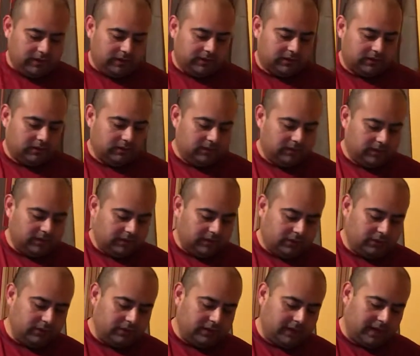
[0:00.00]
these screws in
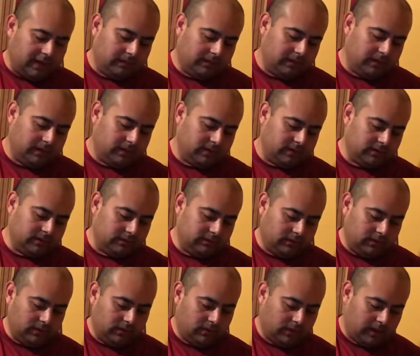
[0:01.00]
too tight, because
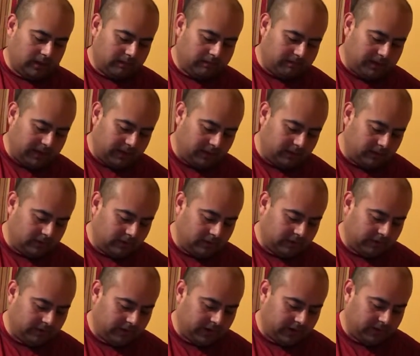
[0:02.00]
you don't want to bend your
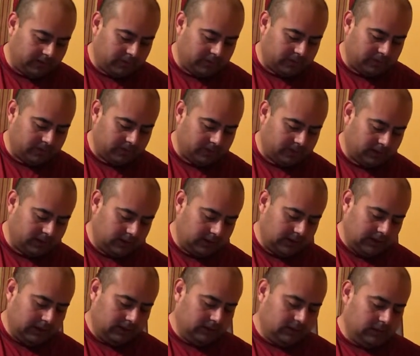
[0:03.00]
frame or something.
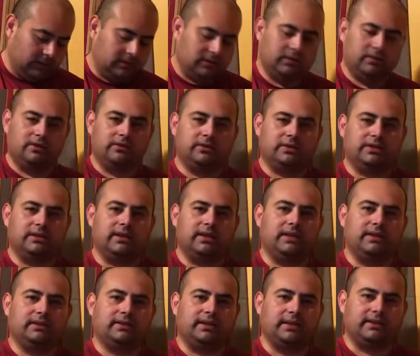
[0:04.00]
You know, it's
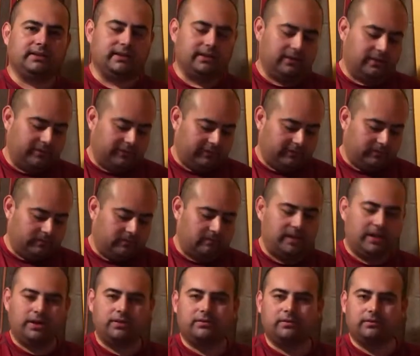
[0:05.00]
like sensitive
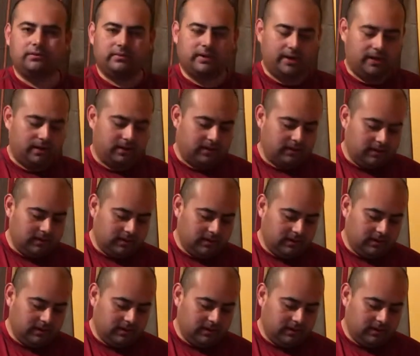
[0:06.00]
metal right here.